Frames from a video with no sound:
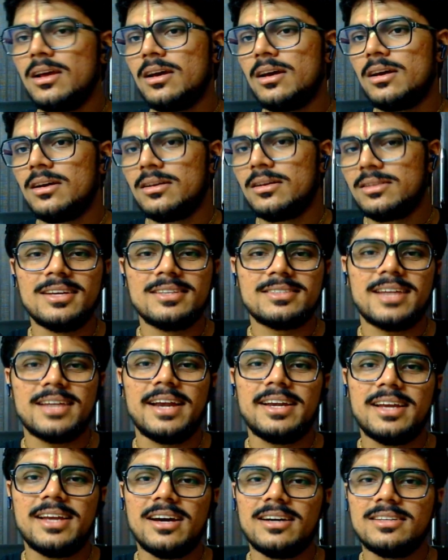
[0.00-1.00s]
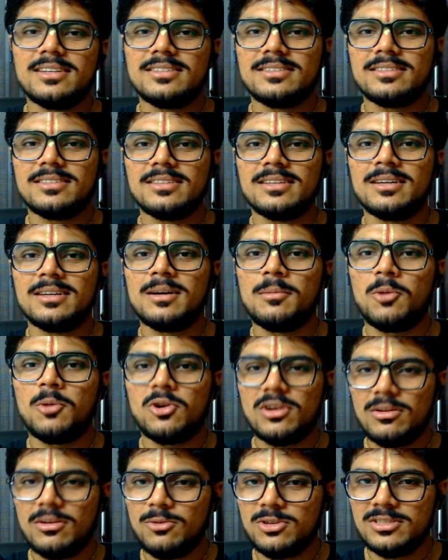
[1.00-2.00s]
the sidecars
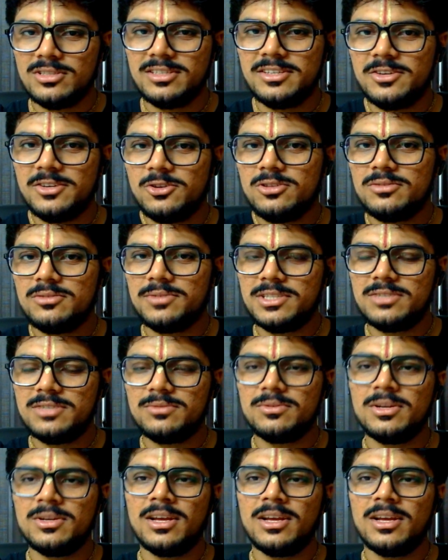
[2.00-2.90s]
model was introduced, which